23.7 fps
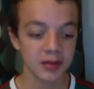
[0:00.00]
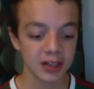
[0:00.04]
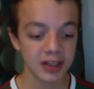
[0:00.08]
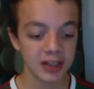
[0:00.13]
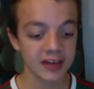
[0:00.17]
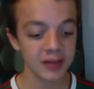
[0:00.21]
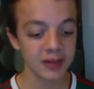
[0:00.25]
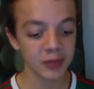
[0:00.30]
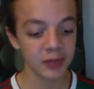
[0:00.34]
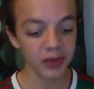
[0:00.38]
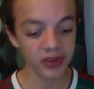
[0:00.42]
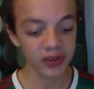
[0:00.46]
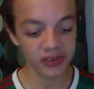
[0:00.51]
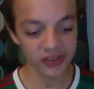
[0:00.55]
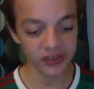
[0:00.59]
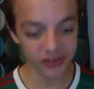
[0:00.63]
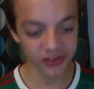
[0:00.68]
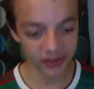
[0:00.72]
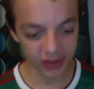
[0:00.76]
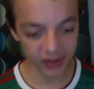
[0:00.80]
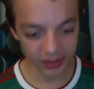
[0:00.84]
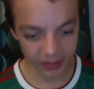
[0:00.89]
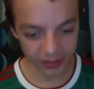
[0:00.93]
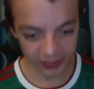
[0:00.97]
There was
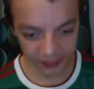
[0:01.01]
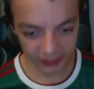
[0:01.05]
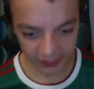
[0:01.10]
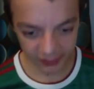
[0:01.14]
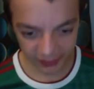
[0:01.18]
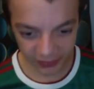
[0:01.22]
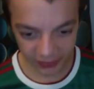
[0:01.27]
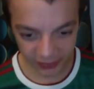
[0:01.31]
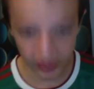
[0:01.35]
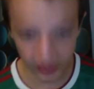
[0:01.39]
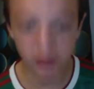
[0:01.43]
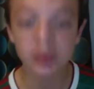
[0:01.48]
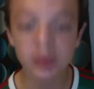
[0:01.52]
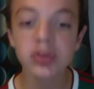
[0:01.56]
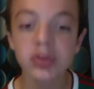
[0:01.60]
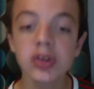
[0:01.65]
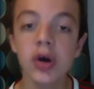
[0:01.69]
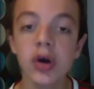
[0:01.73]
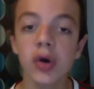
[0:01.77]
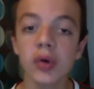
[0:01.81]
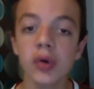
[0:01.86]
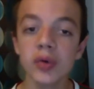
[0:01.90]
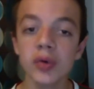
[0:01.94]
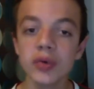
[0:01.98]
not
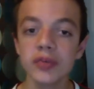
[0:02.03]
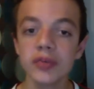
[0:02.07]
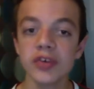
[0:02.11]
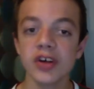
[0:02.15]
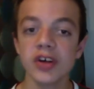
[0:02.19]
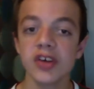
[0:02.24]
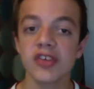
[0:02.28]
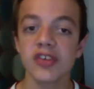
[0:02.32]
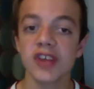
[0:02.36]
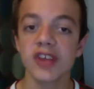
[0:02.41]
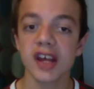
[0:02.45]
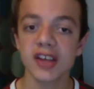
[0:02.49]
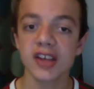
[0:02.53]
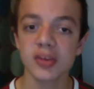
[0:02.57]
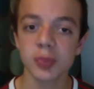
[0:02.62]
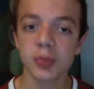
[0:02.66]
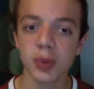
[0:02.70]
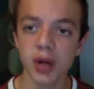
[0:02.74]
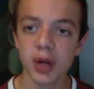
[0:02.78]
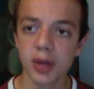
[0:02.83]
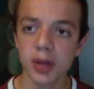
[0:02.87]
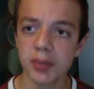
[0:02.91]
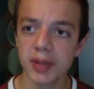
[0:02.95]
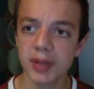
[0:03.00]
all first legs
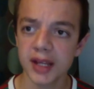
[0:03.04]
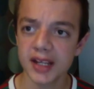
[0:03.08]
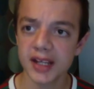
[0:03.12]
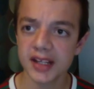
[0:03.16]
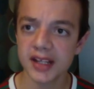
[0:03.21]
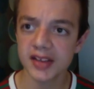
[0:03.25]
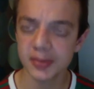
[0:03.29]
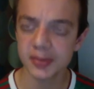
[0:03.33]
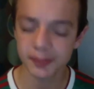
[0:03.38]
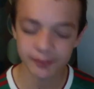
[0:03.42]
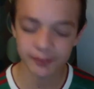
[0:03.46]
were played